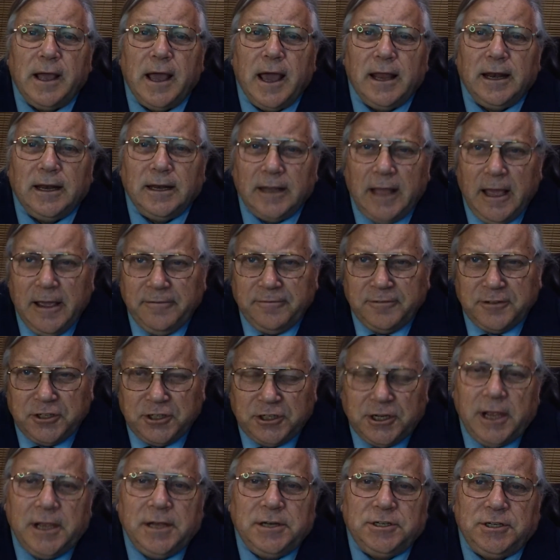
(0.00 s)
and
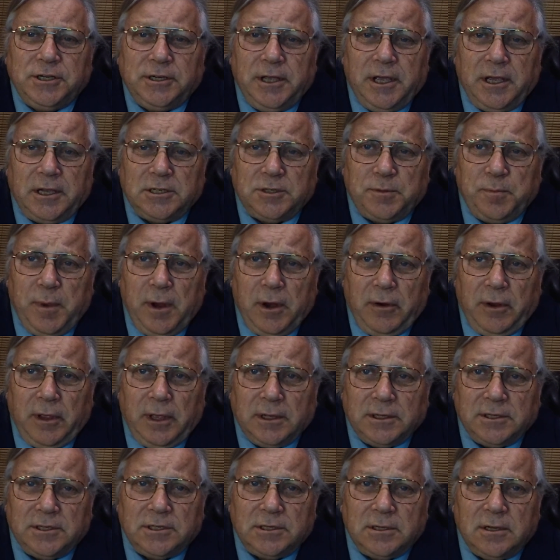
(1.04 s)
life-changing
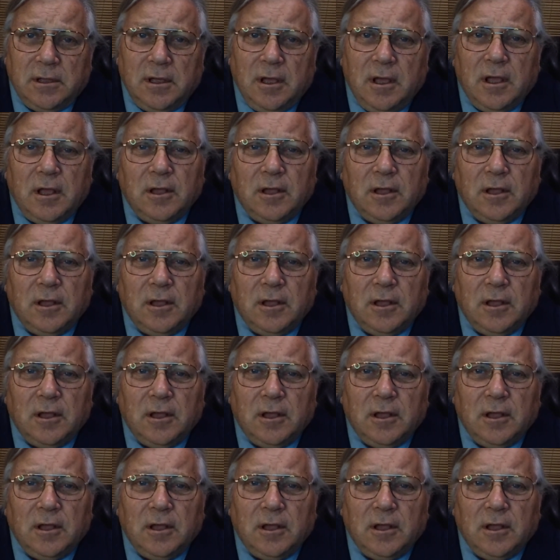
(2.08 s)
experience.